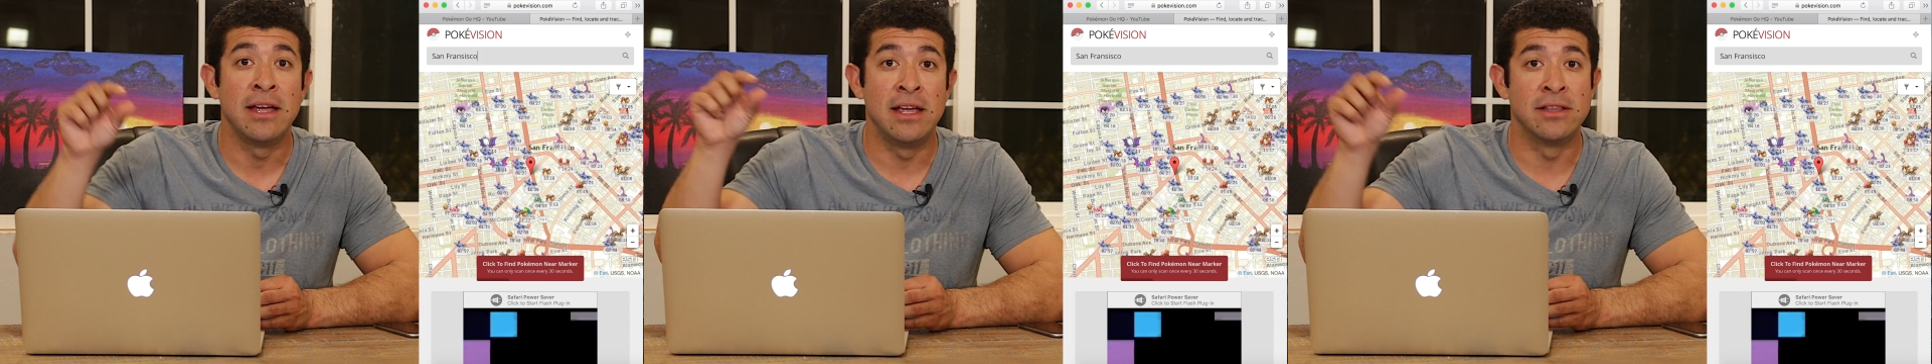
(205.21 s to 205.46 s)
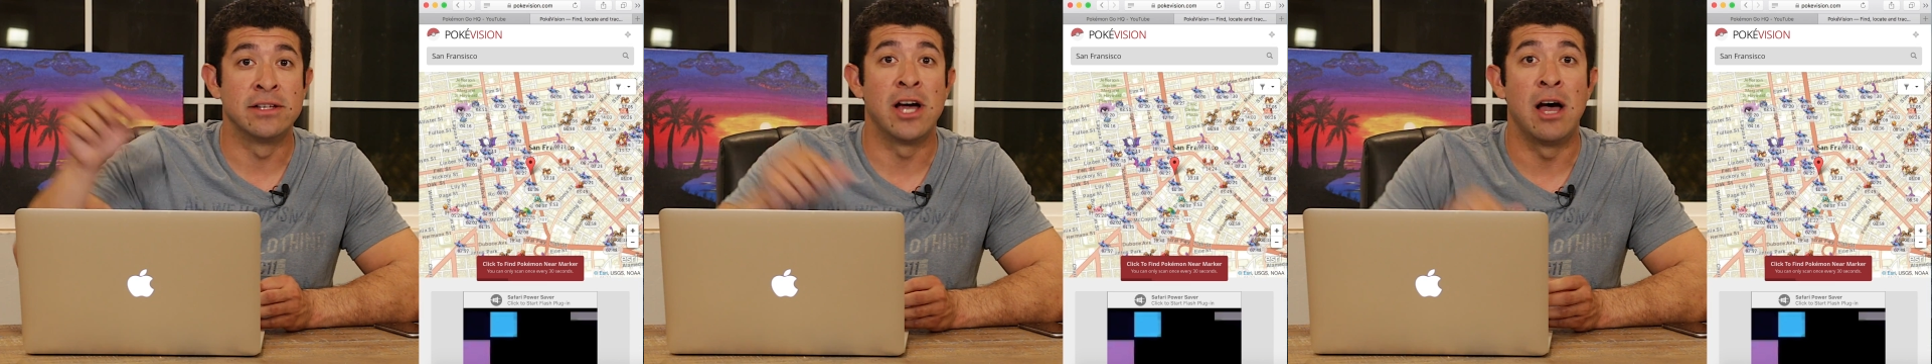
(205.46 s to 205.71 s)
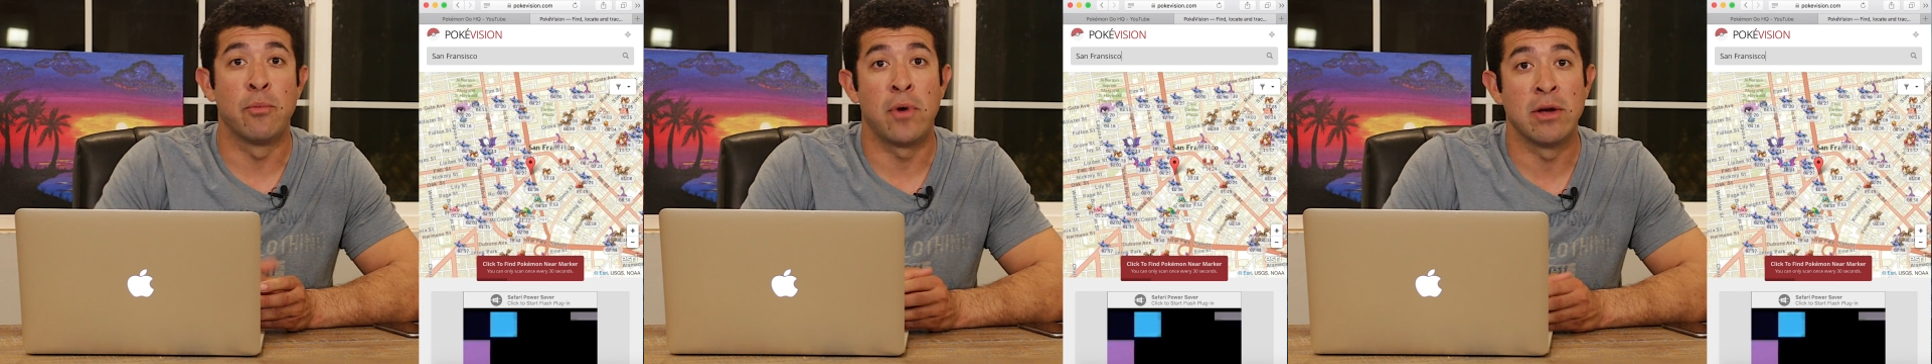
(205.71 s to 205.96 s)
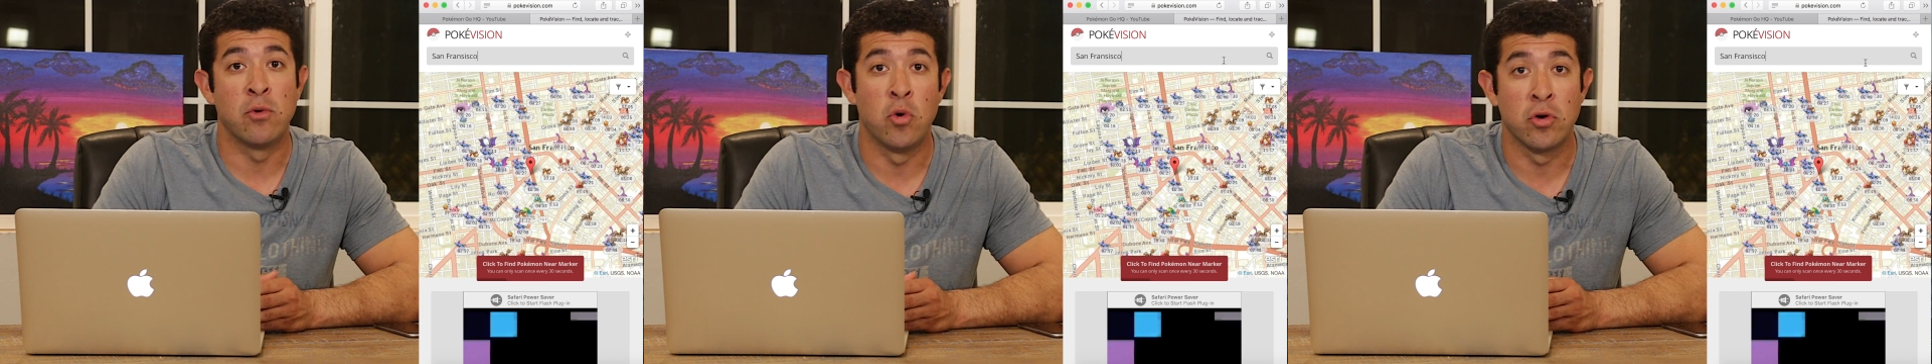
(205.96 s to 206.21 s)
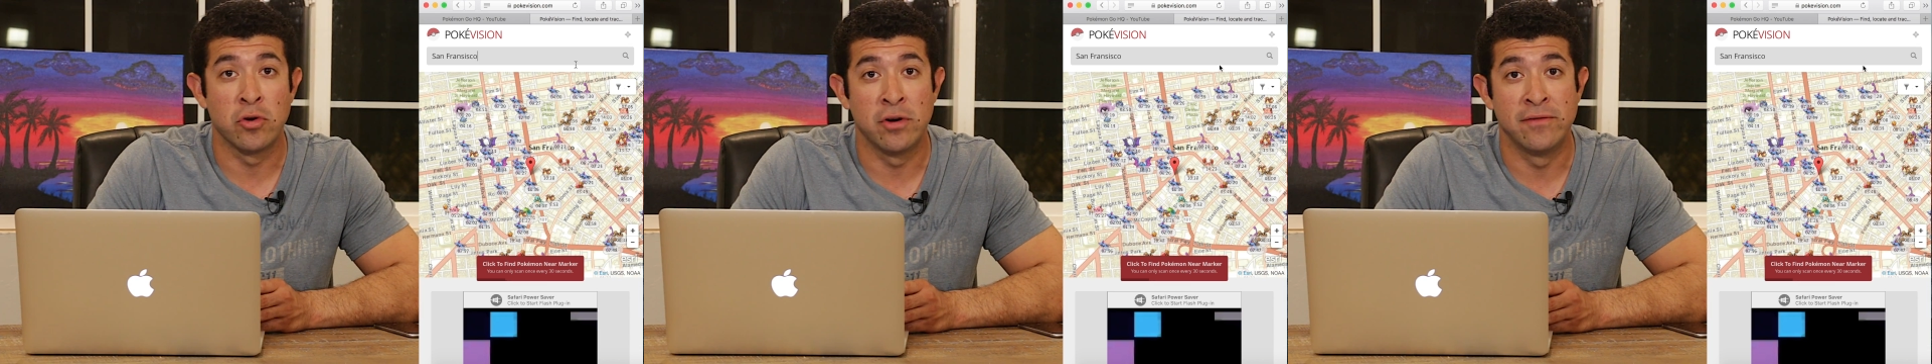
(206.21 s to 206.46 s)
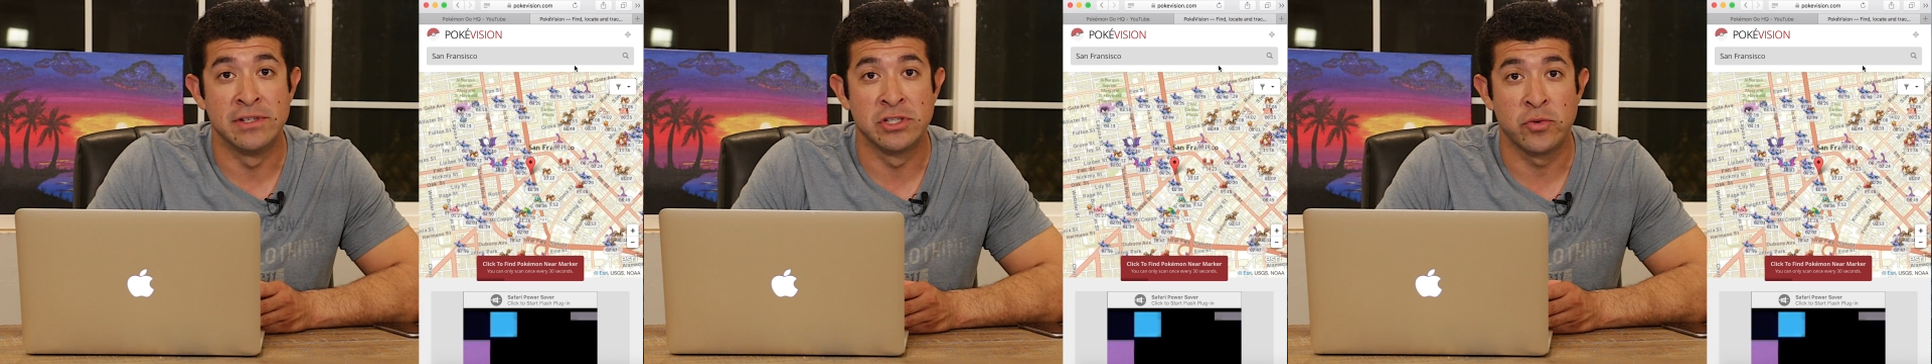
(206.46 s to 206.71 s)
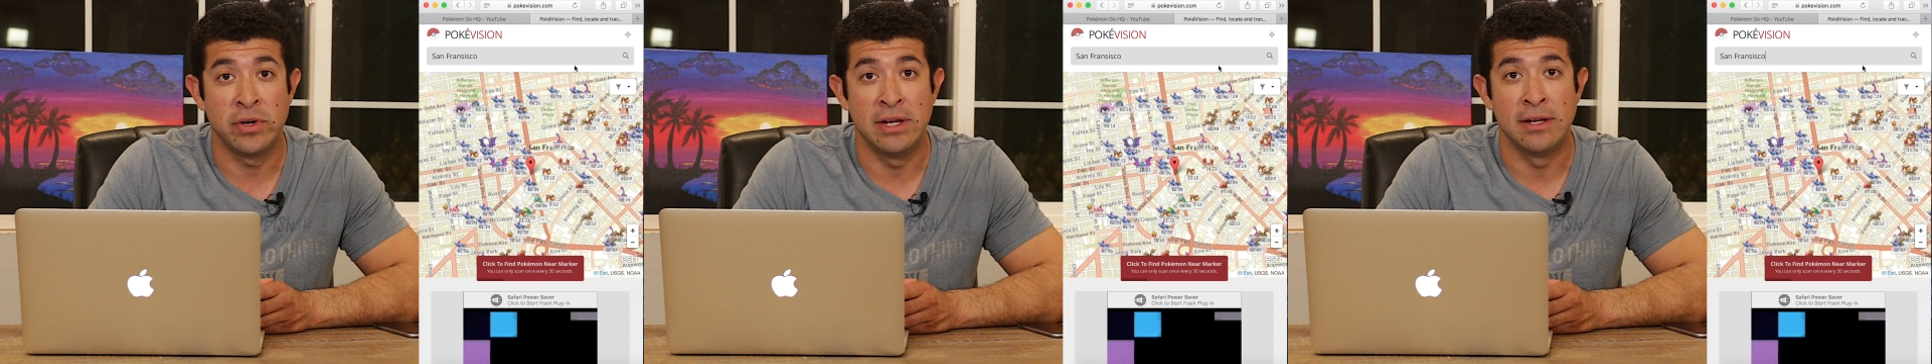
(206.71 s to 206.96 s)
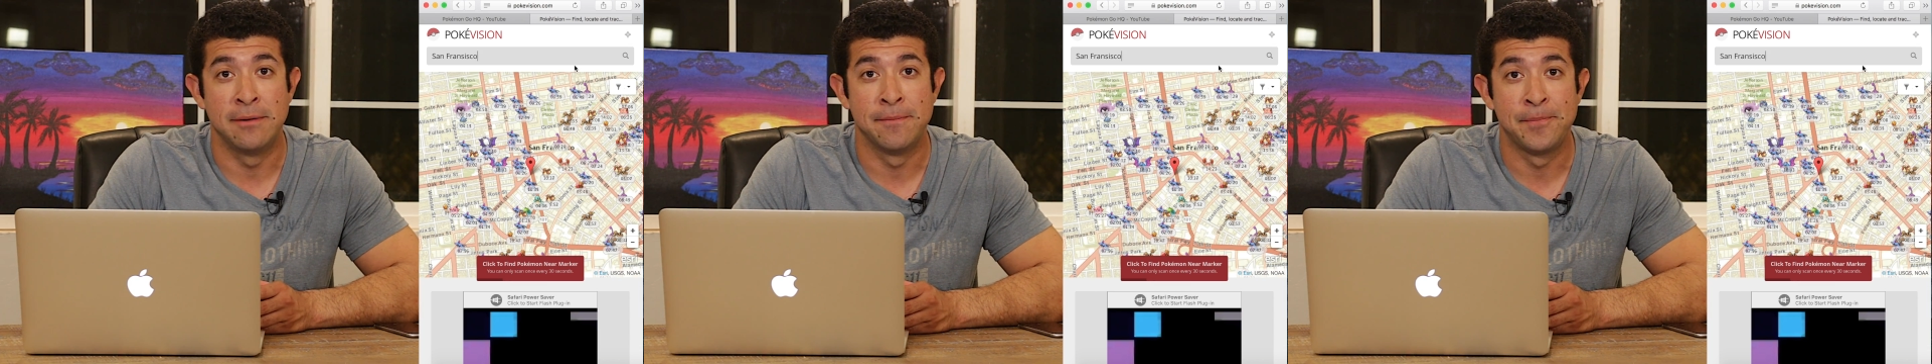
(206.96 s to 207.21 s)
in the top right corner of the
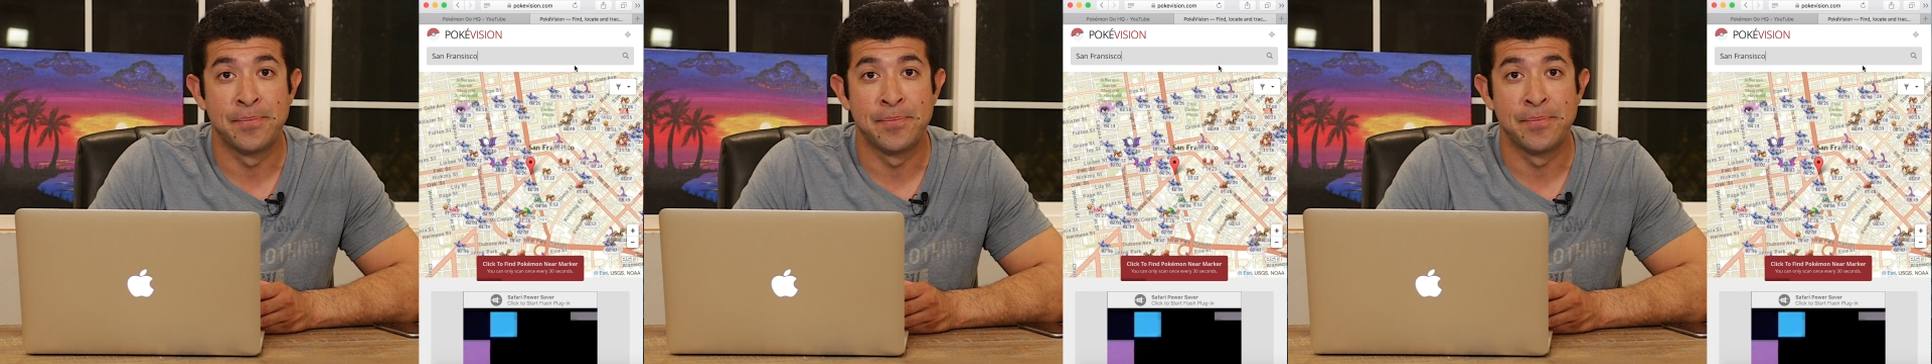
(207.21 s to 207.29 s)
screen,